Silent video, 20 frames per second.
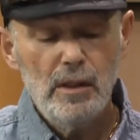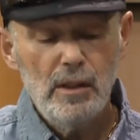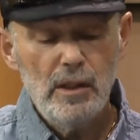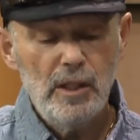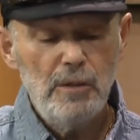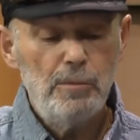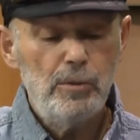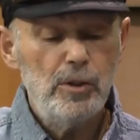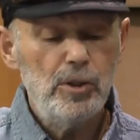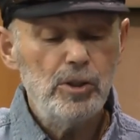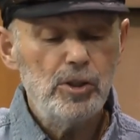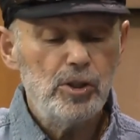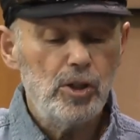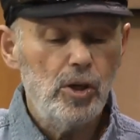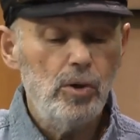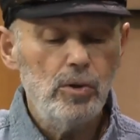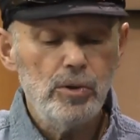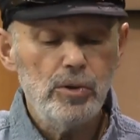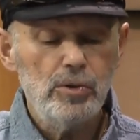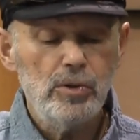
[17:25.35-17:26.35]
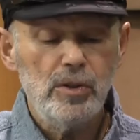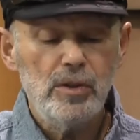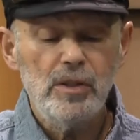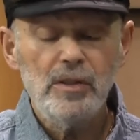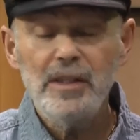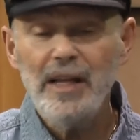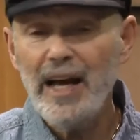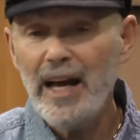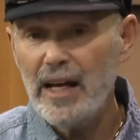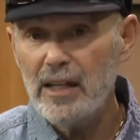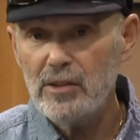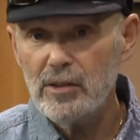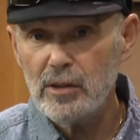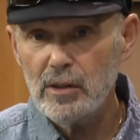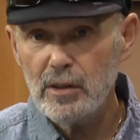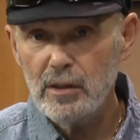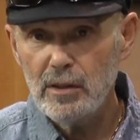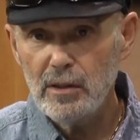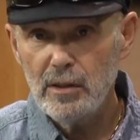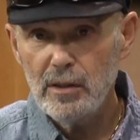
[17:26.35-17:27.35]
He put his shoulder to the
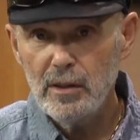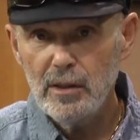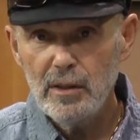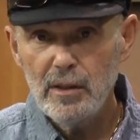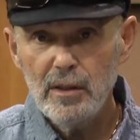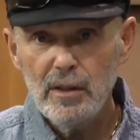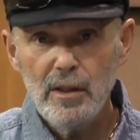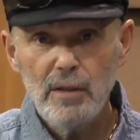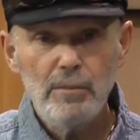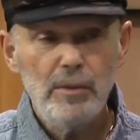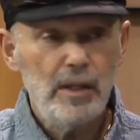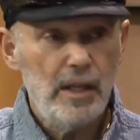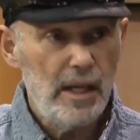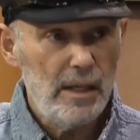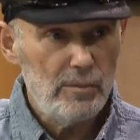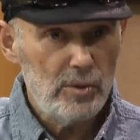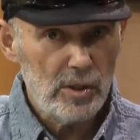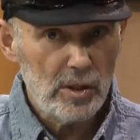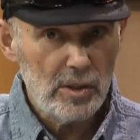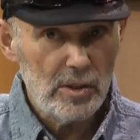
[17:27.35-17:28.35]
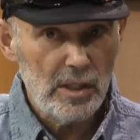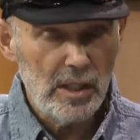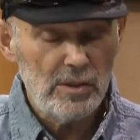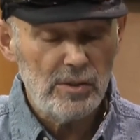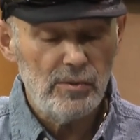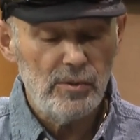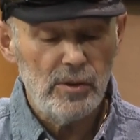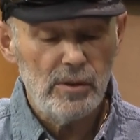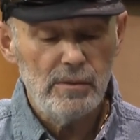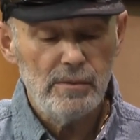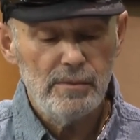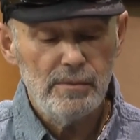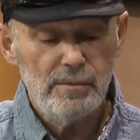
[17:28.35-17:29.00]
task and became successful.